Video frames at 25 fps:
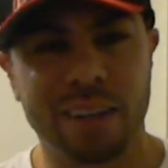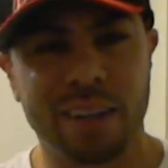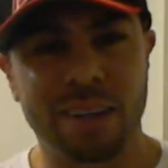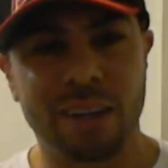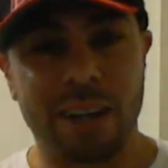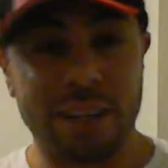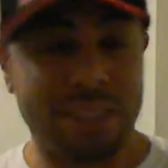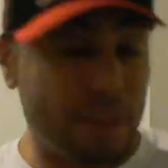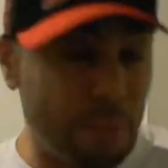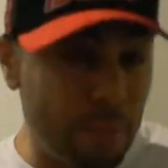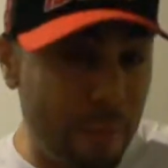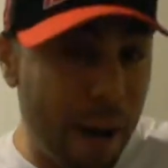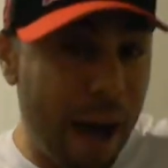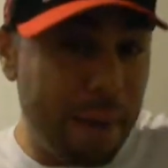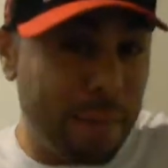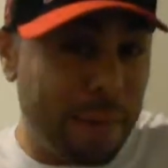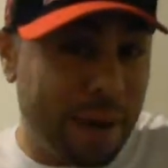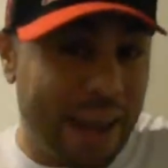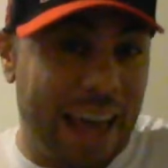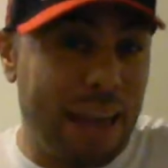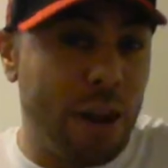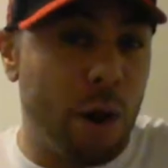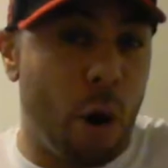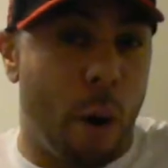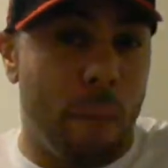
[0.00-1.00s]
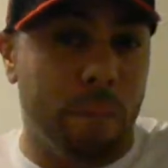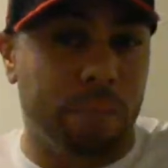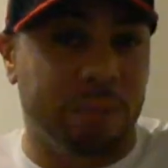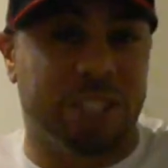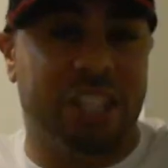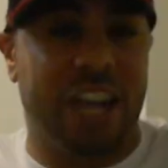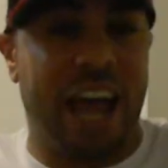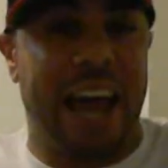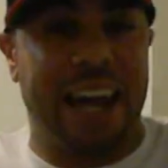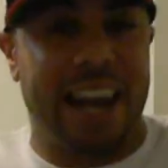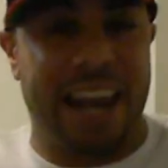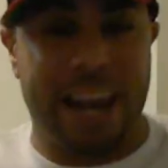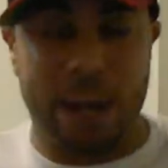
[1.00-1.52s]
Because in my mind, I know I'm
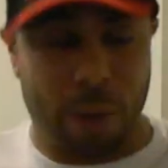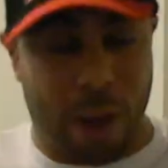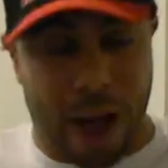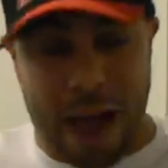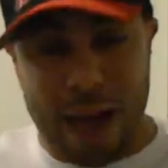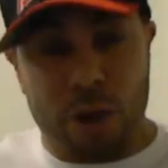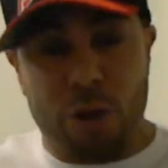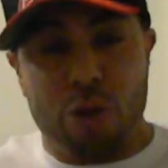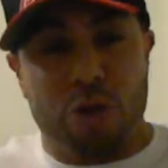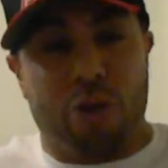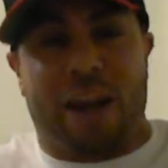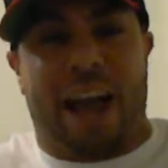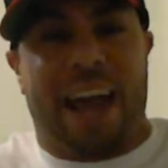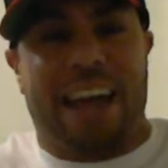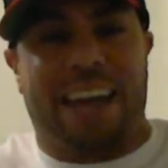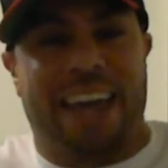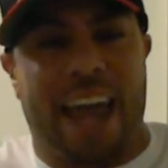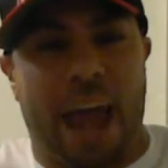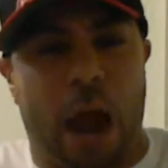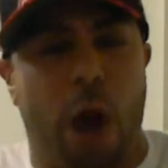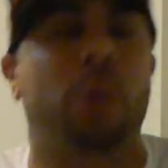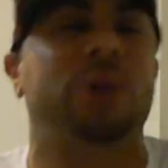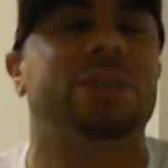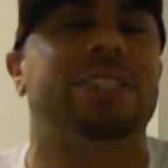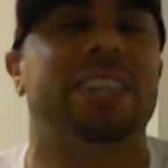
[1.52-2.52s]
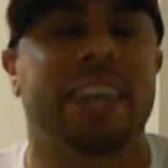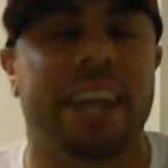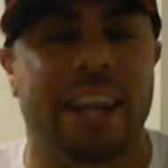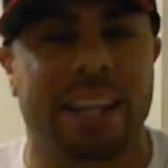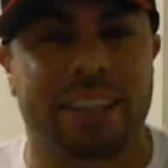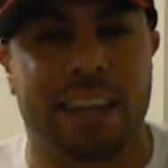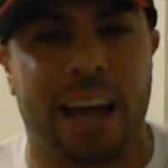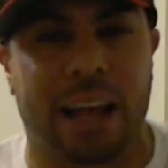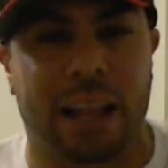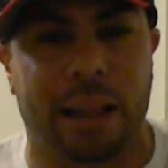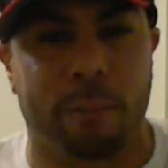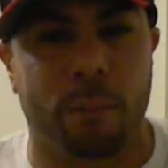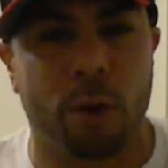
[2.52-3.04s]
jetting anyway. You think I care? What's he going to
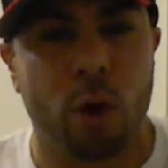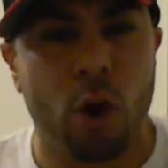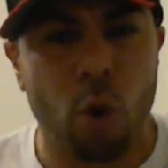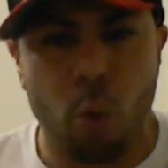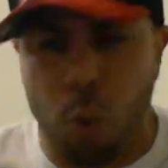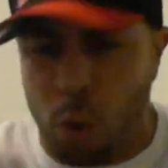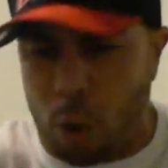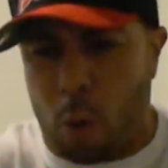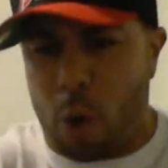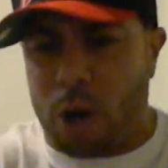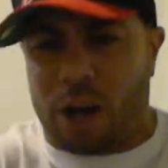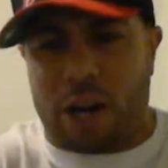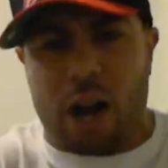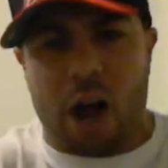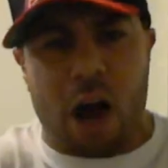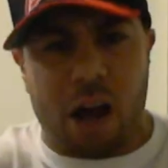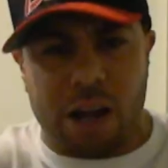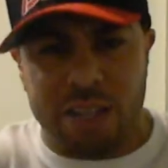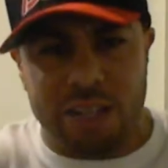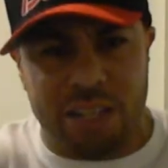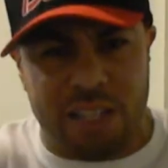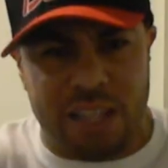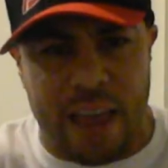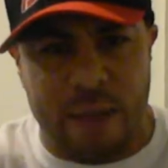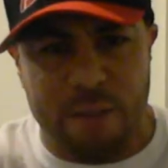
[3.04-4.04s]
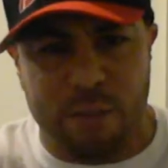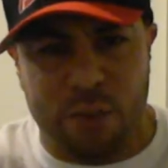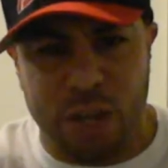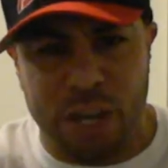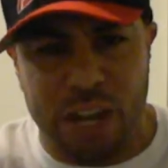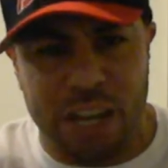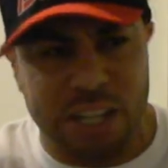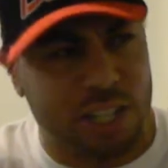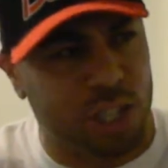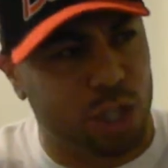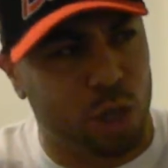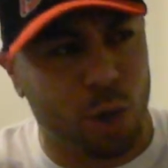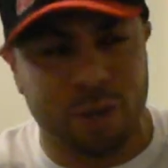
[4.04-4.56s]
tell him? We're working unsafe
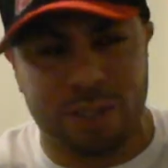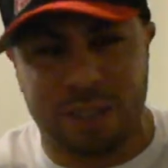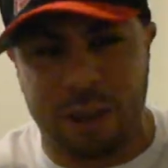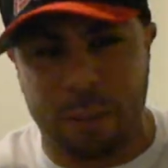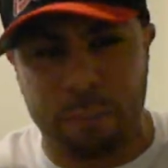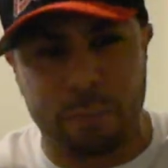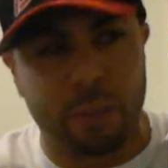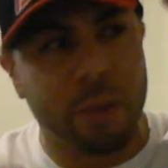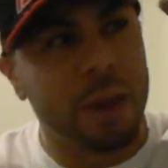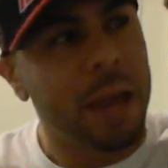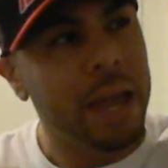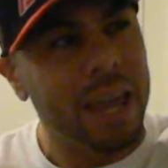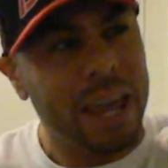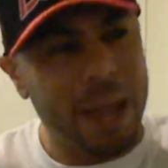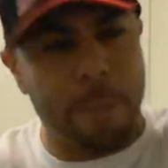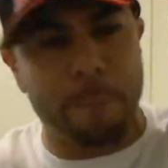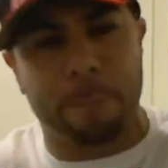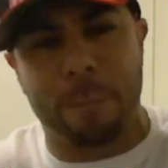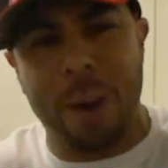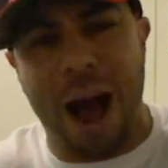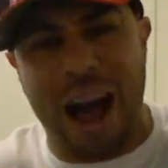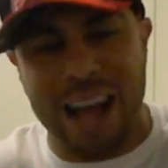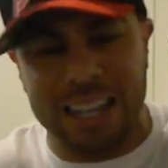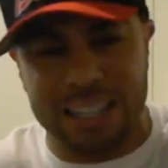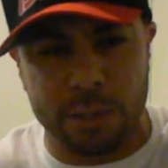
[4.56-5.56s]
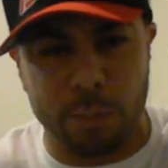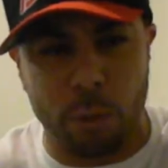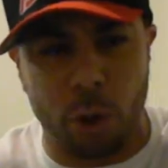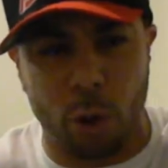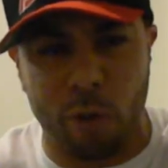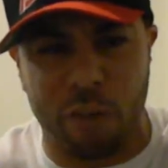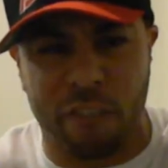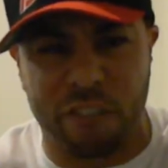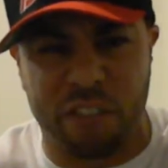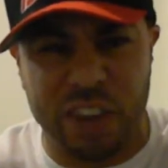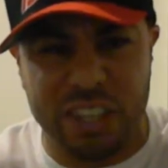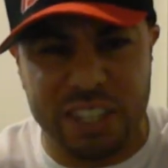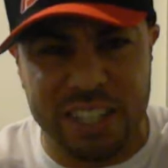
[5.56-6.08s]
conditions, doing something
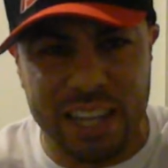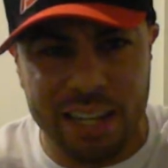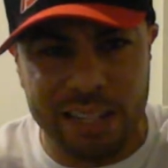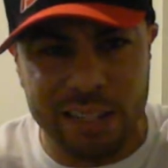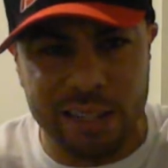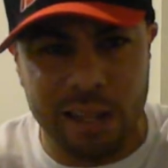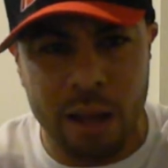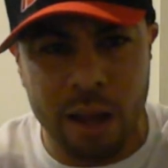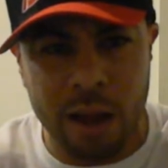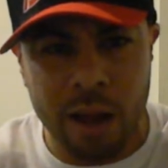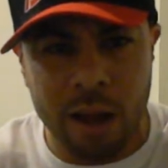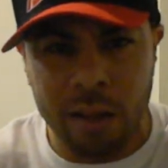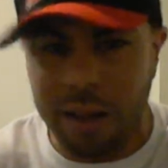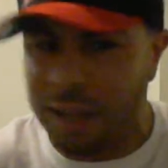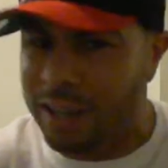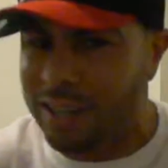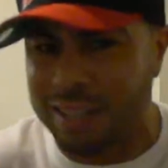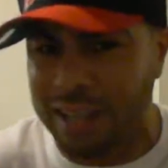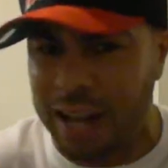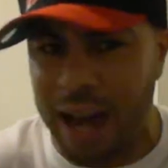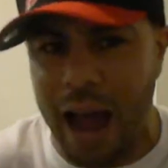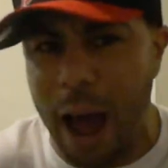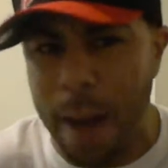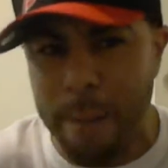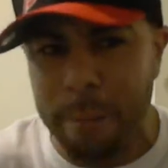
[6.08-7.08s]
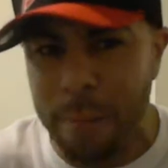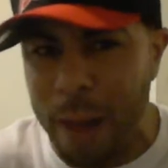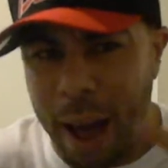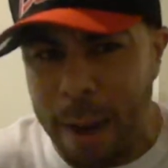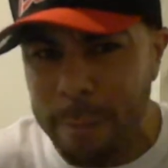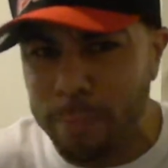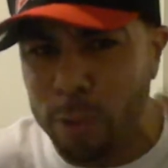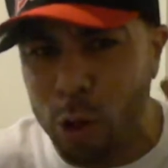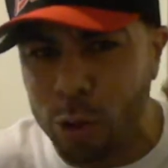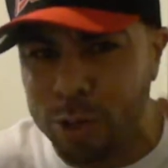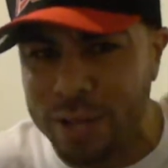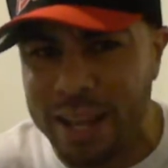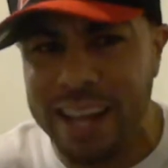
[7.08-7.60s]
impossible with physics? Like I said,
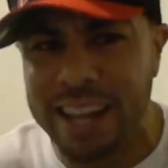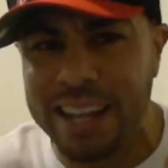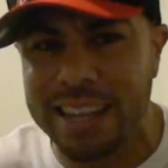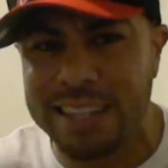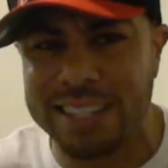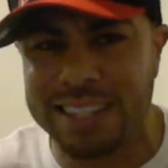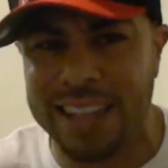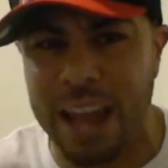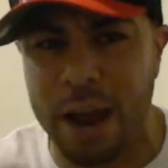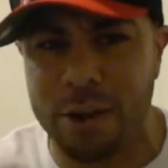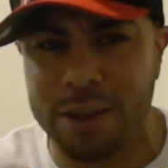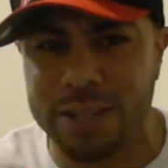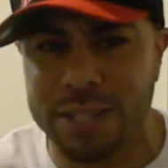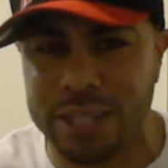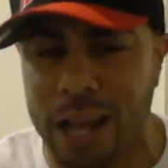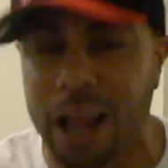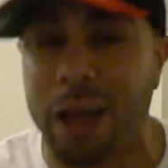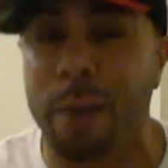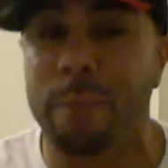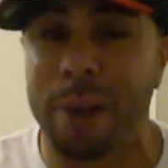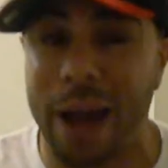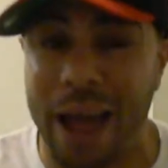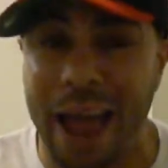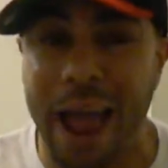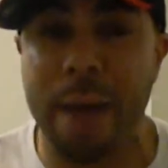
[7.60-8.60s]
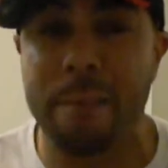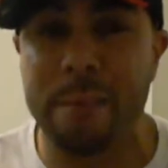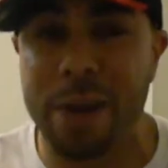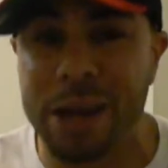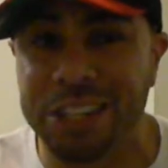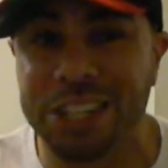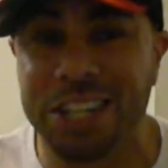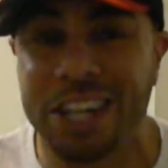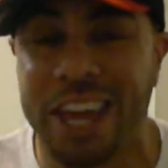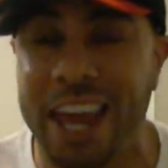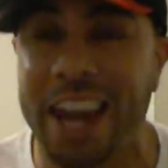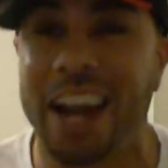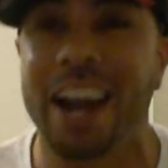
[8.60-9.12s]
I'm no stair installer, but I am
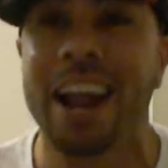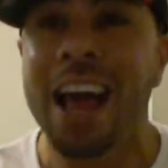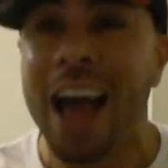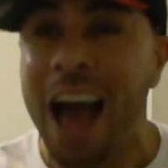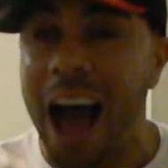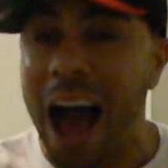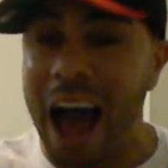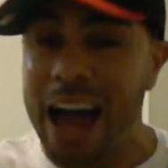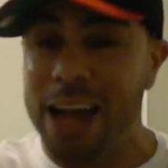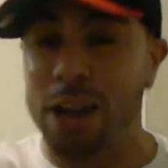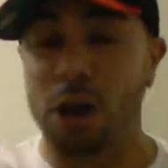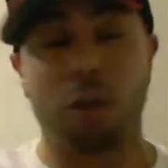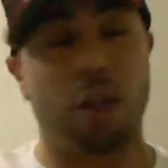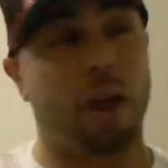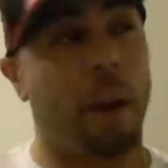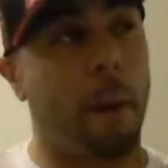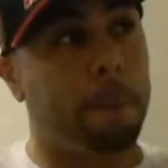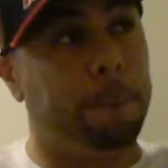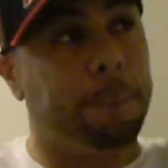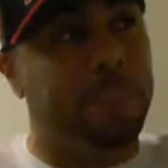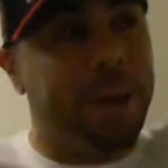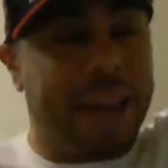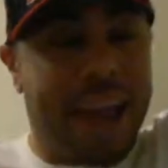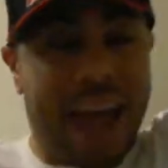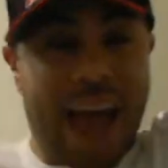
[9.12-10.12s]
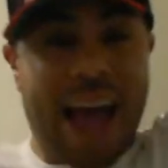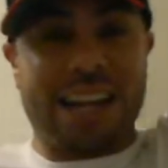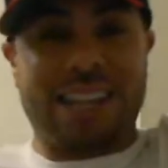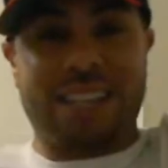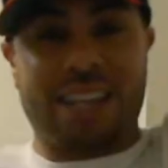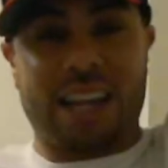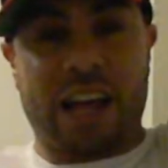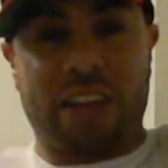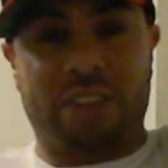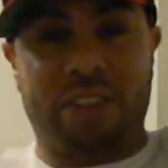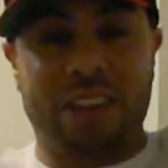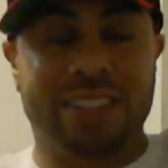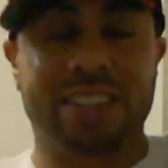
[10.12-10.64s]
educated. I know that a big-ass
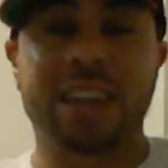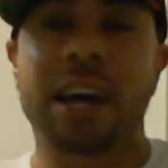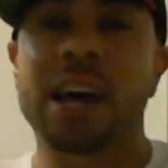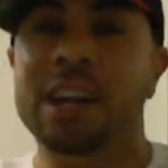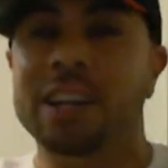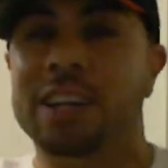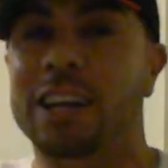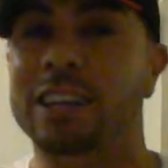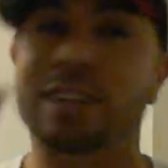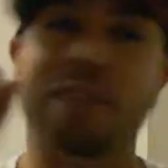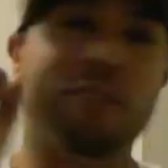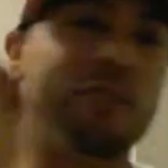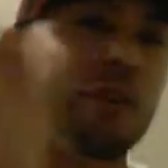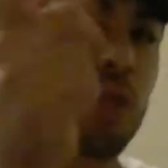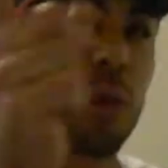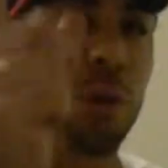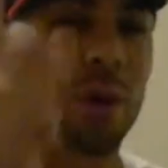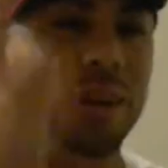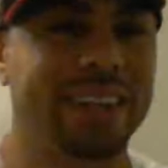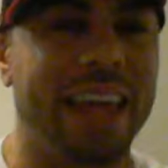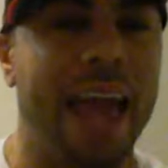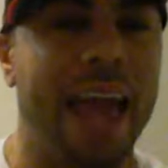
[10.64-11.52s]
thing like this doesn't fit their